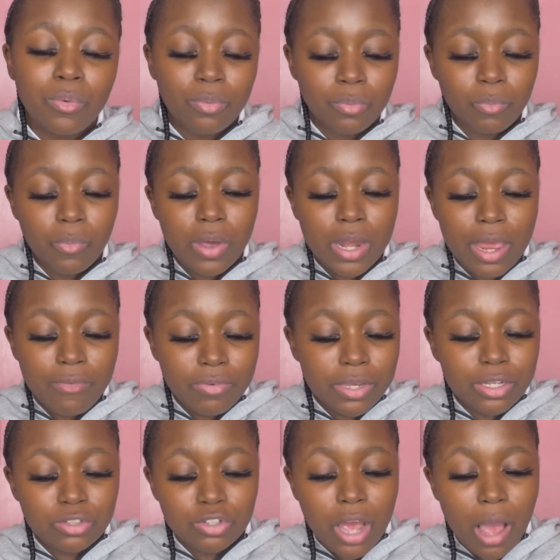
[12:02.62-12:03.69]
Whenever
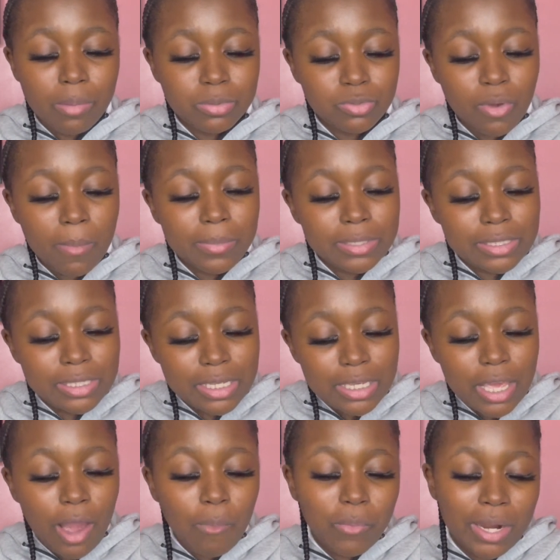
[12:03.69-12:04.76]
it drops, so I'ma
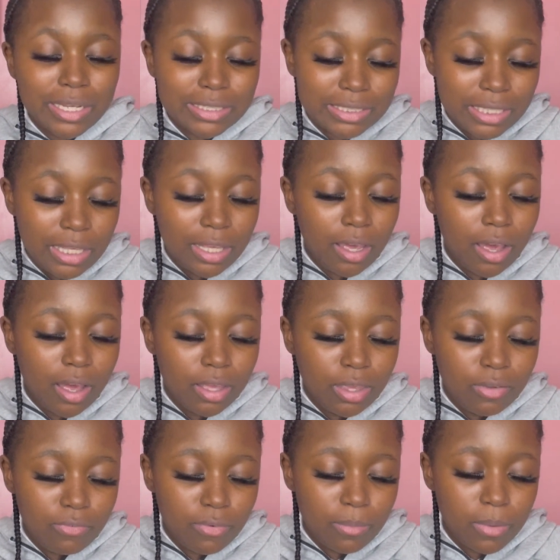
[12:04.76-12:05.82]
see y'all when I see y'all.
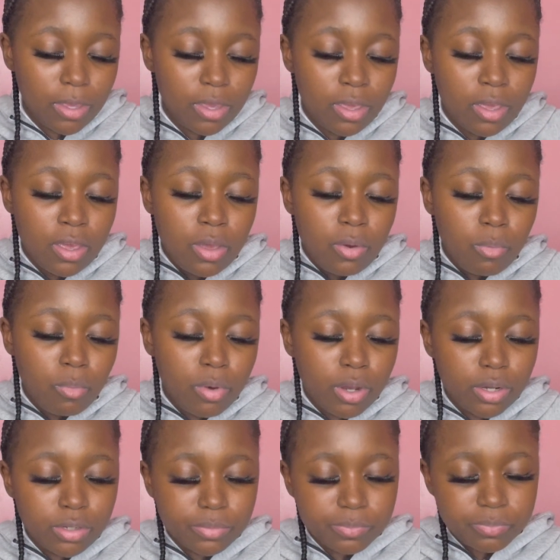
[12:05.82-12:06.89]
You feel me?
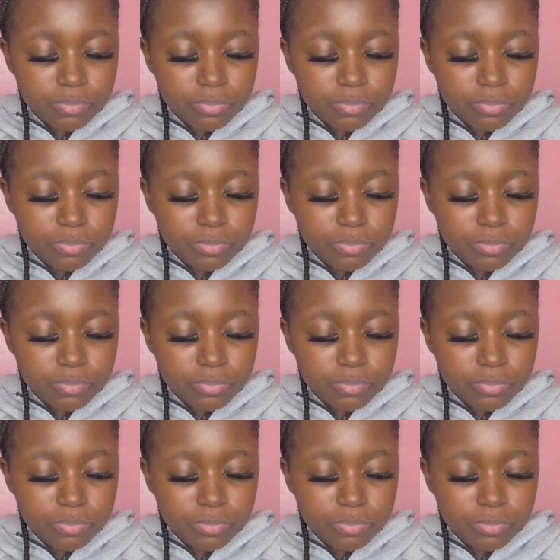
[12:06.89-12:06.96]
Word.